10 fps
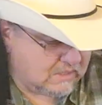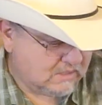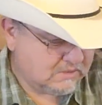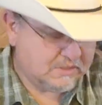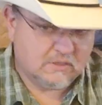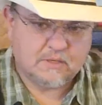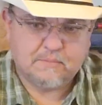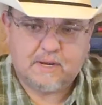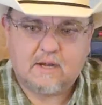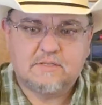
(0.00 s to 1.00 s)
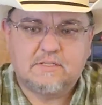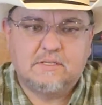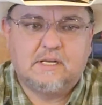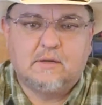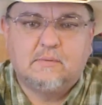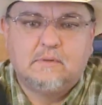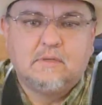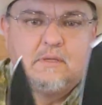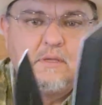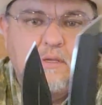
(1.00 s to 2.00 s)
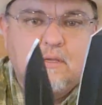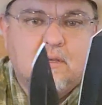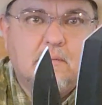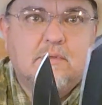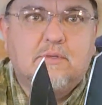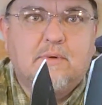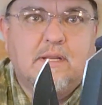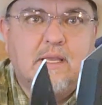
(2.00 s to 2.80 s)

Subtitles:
here's your comparison here between